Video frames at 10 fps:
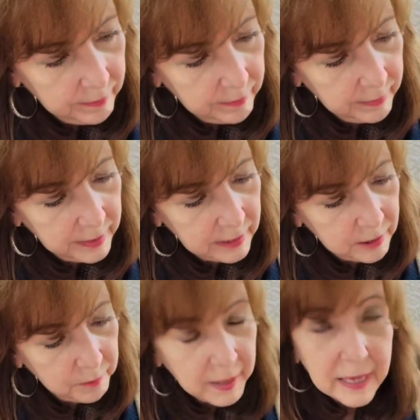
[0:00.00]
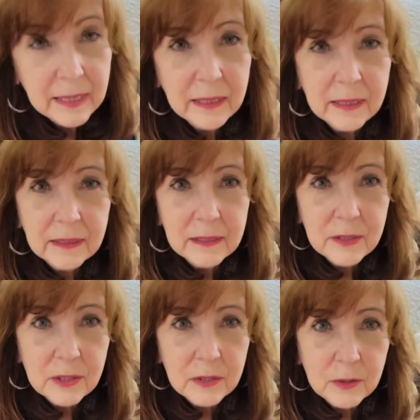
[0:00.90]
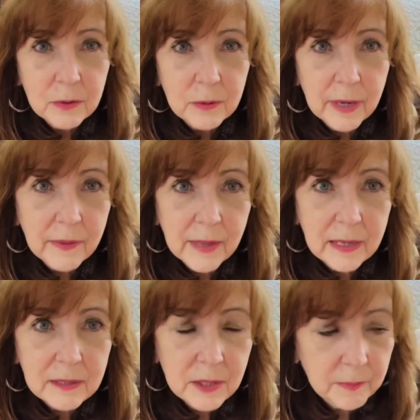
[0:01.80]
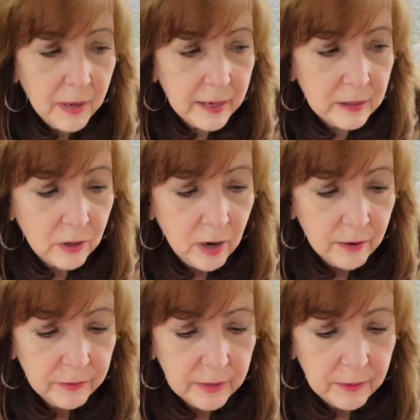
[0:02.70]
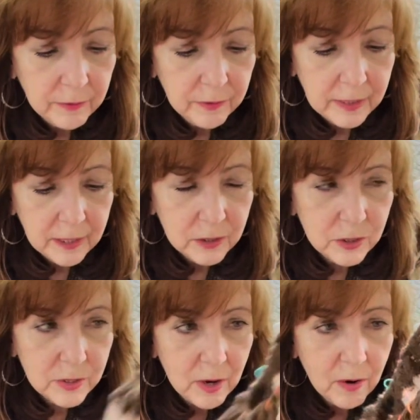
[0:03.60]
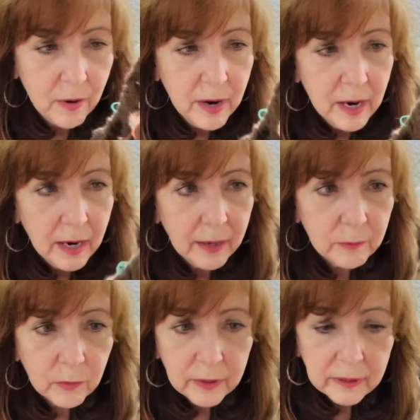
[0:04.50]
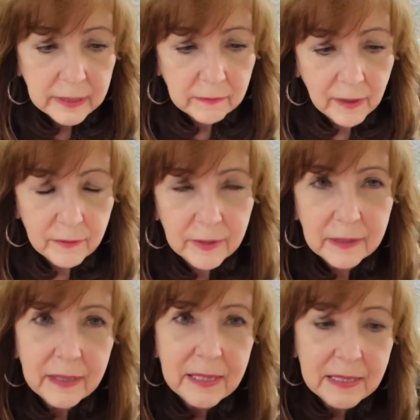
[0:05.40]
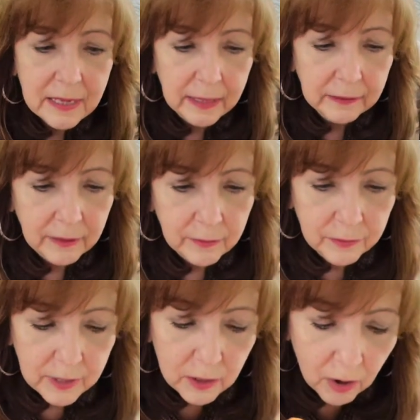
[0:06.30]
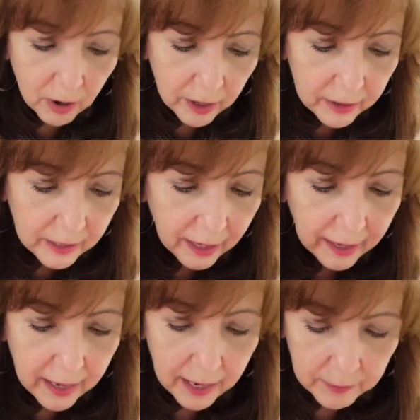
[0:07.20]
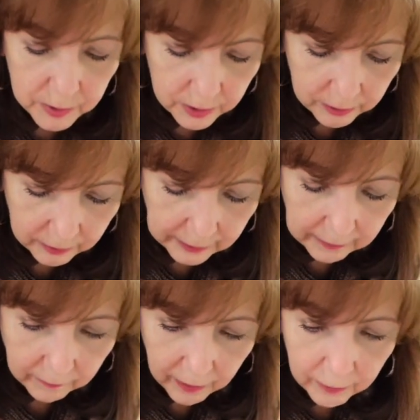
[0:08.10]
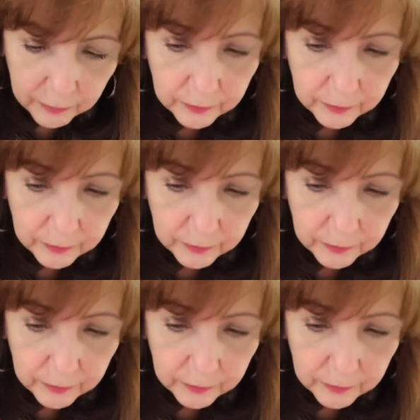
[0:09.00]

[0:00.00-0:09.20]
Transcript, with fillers: this pink to do and then to bind off and I'm finished. So I'm really loving this. I love the yarn. I absolutely love